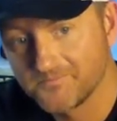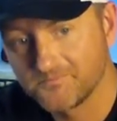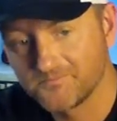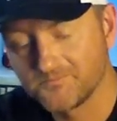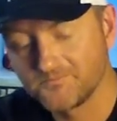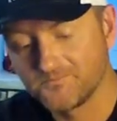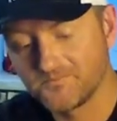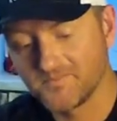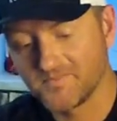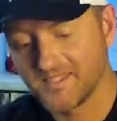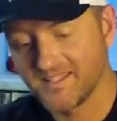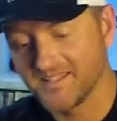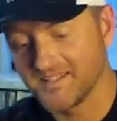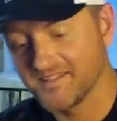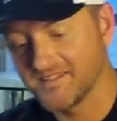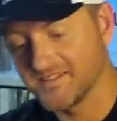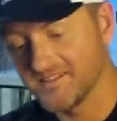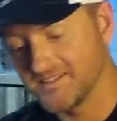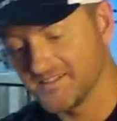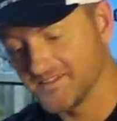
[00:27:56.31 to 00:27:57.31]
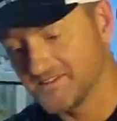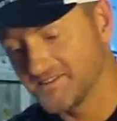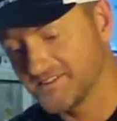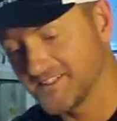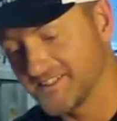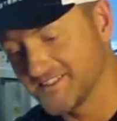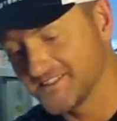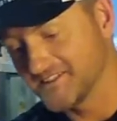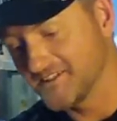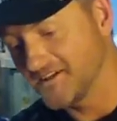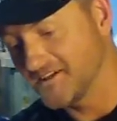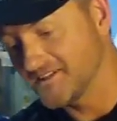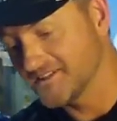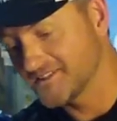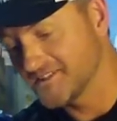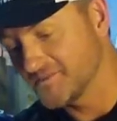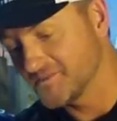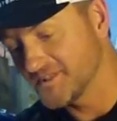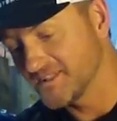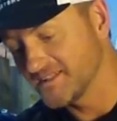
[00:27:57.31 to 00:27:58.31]
know that's him? She saw
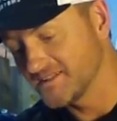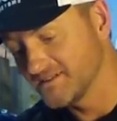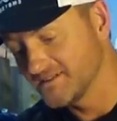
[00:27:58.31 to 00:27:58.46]
something.